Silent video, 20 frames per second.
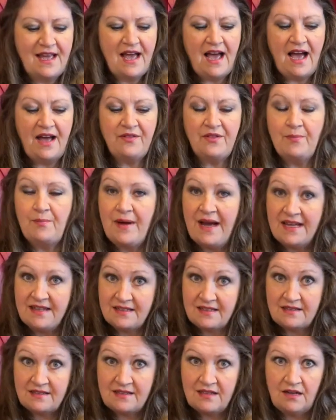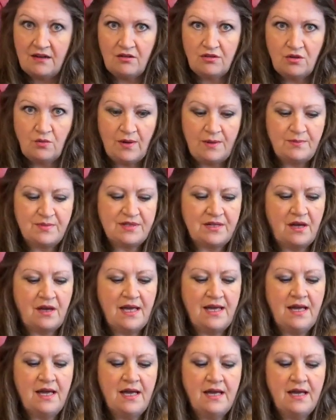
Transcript: and the pattern's still on the website.